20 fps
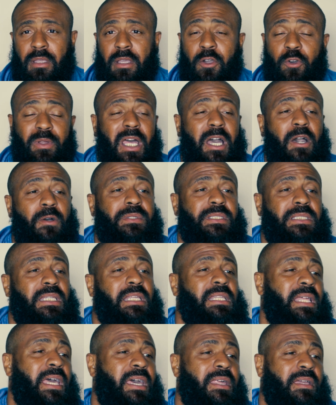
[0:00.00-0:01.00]
When I was in
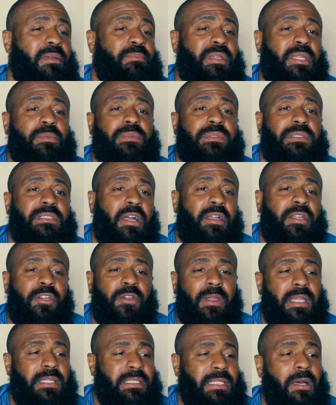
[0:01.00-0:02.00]
Atlanta and people was talking
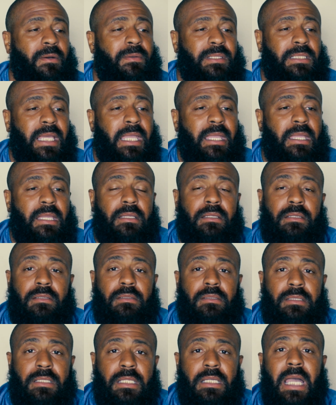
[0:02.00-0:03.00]
crazy, I was like,
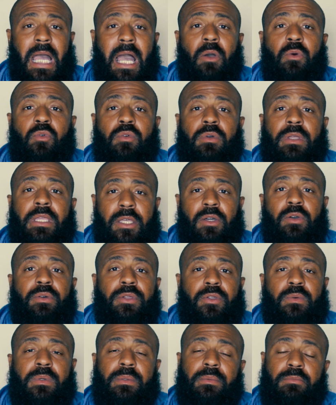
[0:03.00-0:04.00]
nigga, I will kill
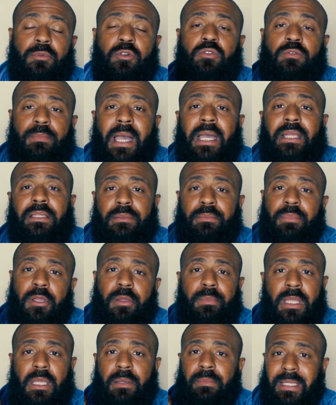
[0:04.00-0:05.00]
you and move back to
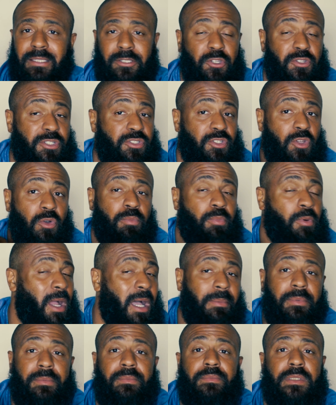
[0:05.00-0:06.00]
Birmingham like there's no
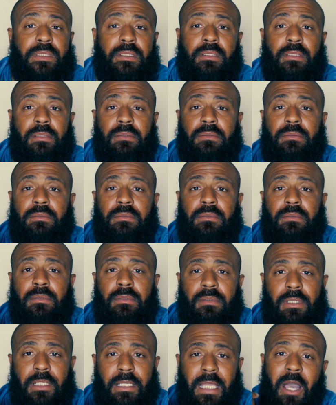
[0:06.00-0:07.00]
problems.
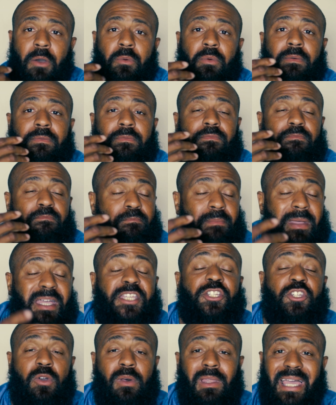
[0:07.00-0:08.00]
Like, I will
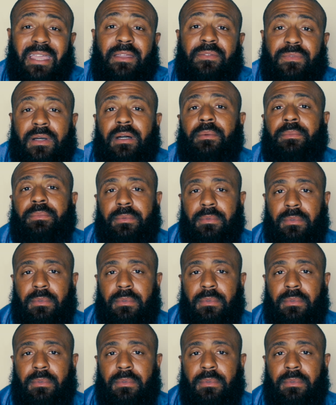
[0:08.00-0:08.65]
mess your life up.